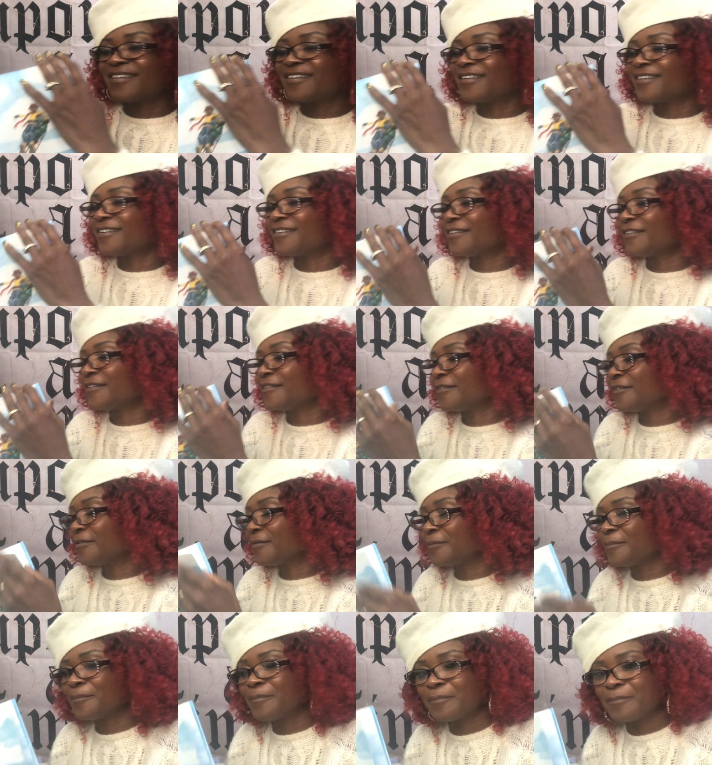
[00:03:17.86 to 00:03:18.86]

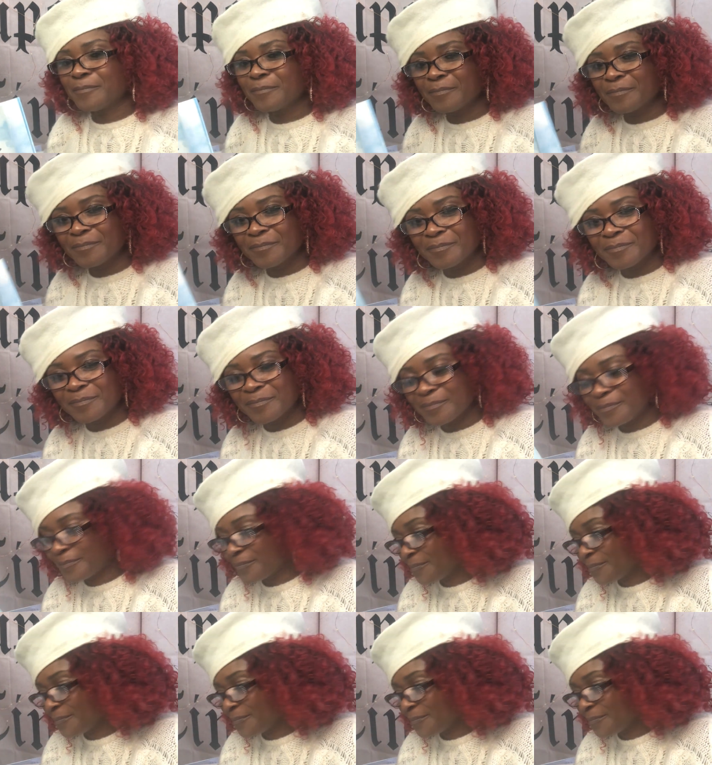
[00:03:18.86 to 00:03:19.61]
Nobody speaks.